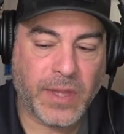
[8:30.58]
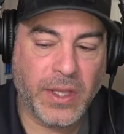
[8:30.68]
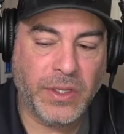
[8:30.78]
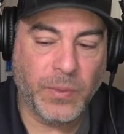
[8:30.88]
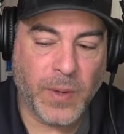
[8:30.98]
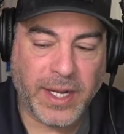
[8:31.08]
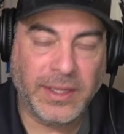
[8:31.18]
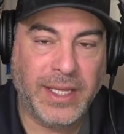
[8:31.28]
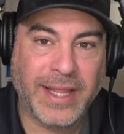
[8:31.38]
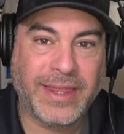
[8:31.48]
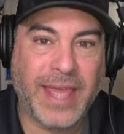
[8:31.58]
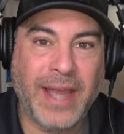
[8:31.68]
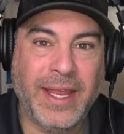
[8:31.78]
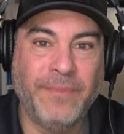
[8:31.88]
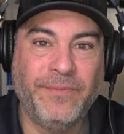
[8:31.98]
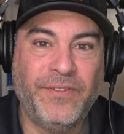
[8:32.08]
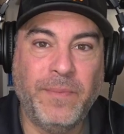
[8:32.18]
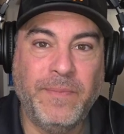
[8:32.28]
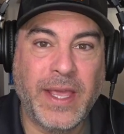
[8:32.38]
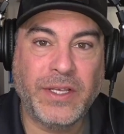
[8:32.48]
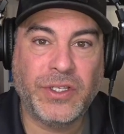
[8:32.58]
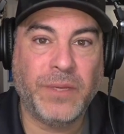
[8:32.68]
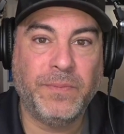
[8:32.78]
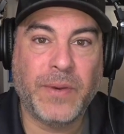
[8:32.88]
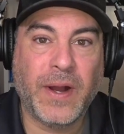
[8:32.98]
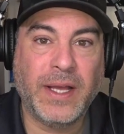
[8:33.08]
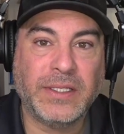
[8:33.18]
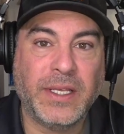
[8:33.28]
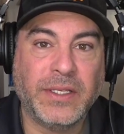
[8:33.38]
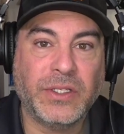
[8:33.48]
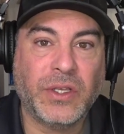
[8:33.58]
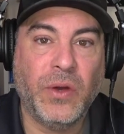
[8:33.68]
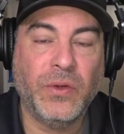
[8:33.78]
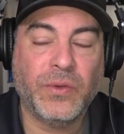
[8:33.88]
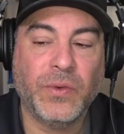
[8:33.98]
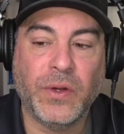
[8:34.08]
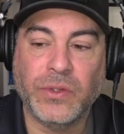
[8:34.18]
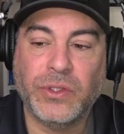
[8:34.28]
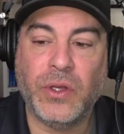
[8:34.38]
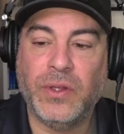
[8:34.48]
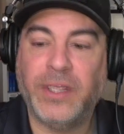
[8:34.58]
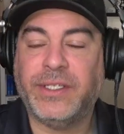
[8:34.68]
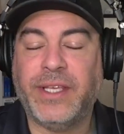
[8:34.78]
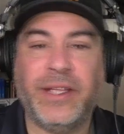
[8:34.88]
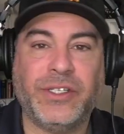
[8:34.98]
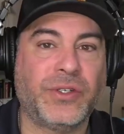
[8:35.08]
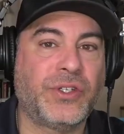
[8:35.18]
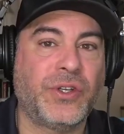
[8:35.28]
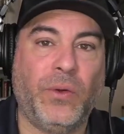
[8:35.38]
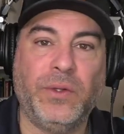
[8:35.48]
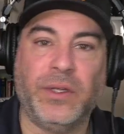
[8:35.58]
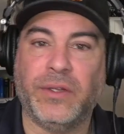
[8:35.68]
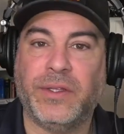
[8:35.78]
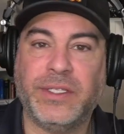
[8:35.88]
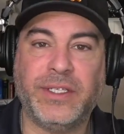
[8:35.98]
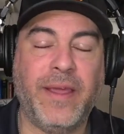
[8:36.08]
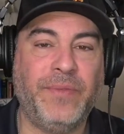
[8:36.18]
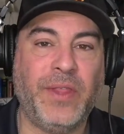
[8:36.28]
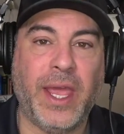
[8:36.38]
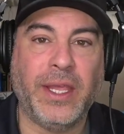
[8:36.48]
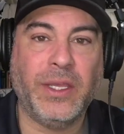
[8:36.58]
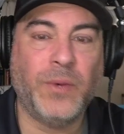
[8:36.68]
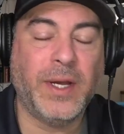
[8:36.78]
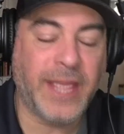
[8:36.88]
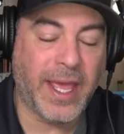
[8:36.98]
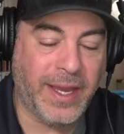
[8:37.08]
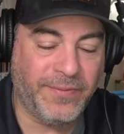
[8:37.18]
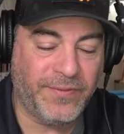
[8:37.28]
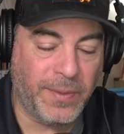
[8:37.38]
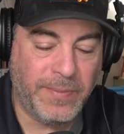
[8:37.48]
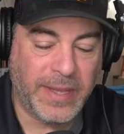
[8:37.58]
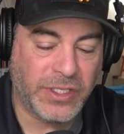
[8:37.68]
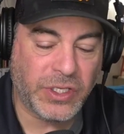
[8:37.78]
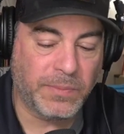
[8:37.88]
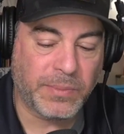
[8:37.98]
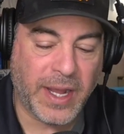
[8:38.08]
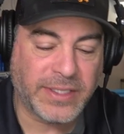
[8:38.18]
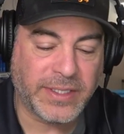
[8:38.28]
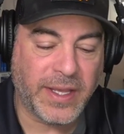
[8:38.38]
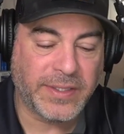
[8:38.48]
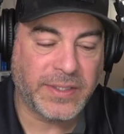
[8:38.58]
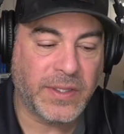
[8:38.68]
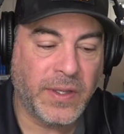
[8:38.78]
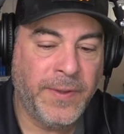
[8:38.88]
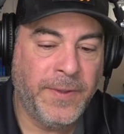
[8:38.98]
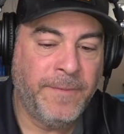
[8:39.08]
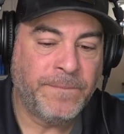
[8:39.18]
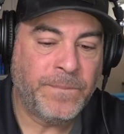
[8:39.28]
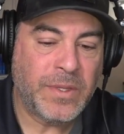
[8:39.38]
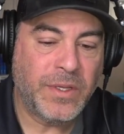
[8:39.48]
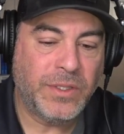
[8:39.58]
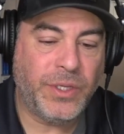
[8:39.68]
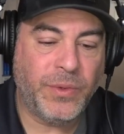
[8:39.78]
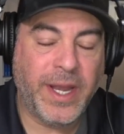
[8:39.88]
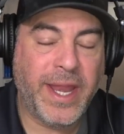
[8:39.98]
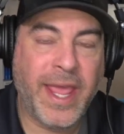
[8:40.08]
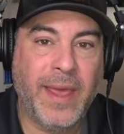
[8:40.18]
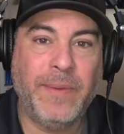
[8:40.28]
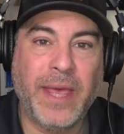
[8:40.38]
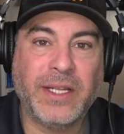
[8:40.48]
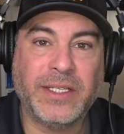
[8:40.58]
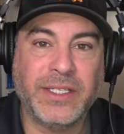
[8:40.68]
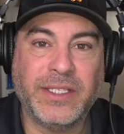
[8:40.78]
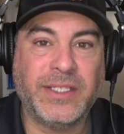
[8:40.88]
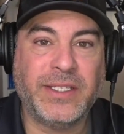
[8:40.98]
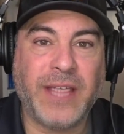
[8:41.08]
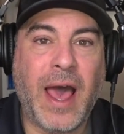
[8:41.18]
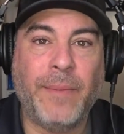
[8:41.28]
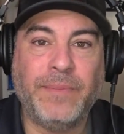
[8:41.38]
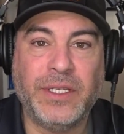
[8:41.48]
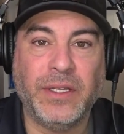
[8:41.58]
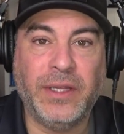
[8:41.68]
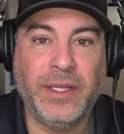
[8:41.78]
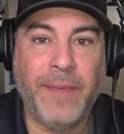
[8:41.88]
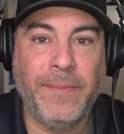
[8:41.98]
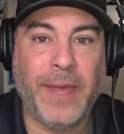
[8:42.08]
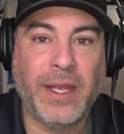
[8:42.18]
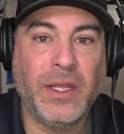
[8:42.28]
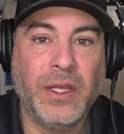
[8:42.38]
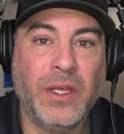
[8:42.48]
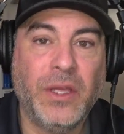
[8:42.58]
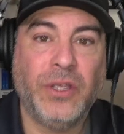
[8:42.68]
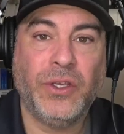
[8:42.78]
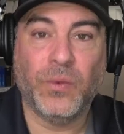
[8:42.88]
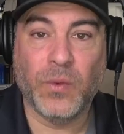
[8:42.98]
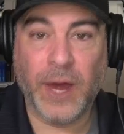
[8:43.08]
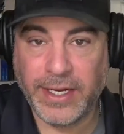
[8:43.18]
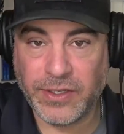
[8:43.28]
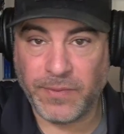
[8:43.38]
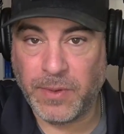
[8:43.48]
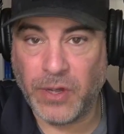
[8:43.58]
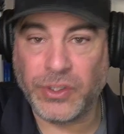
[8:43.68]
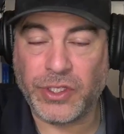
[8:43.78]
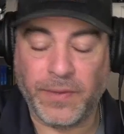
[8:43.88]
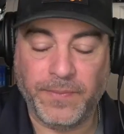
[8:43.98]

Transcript: You want to let that inflammation process go through. So let's say it's your shoulder, the same thing. You want that inflammation process to inhibit, to stop, to limit your range of motion.